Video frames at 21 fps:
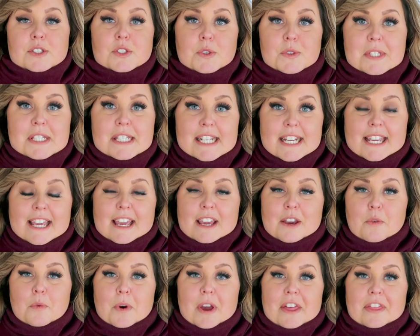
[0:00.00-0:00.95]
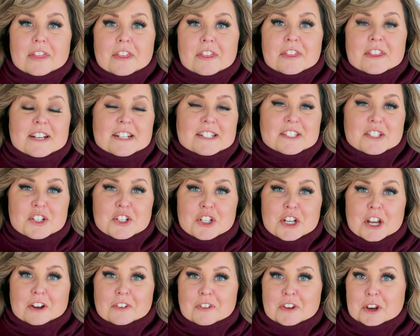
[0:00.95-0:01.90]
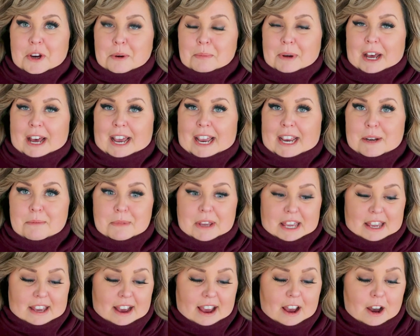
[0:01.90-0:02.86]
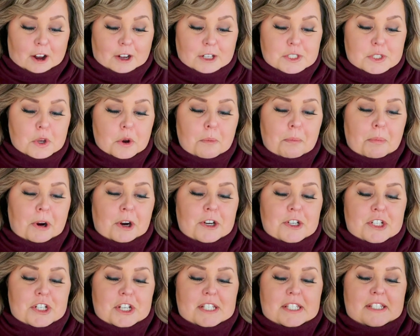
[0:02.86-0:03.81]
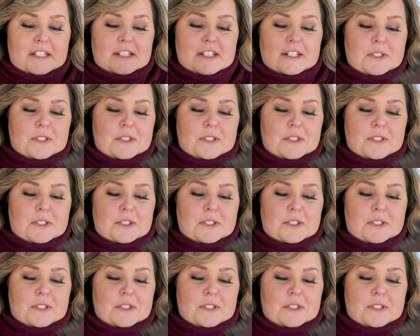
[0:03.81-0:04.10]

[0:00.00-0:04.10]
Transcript: So sticking with this shelf here behind me, I also purchased